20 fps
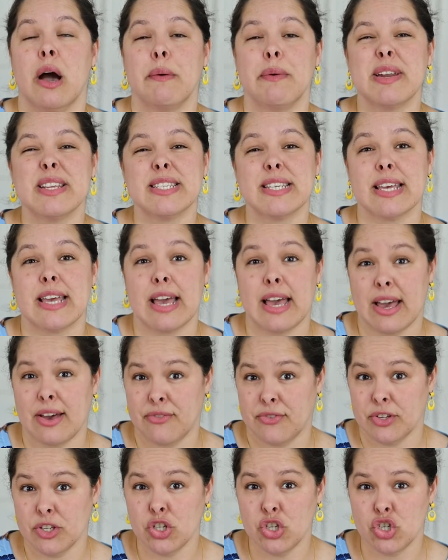I want to say
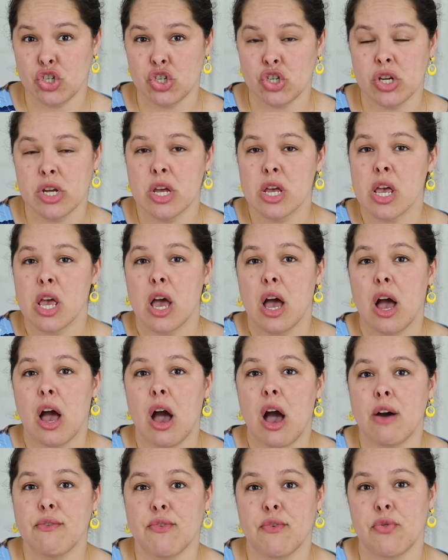half inch
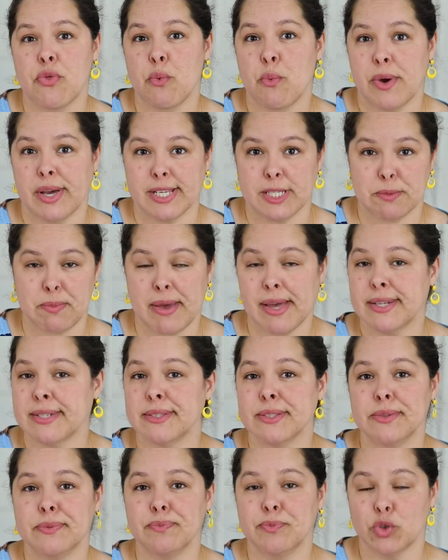off of the
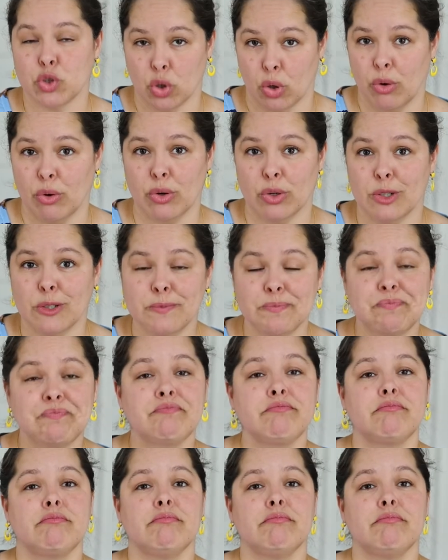waistband total.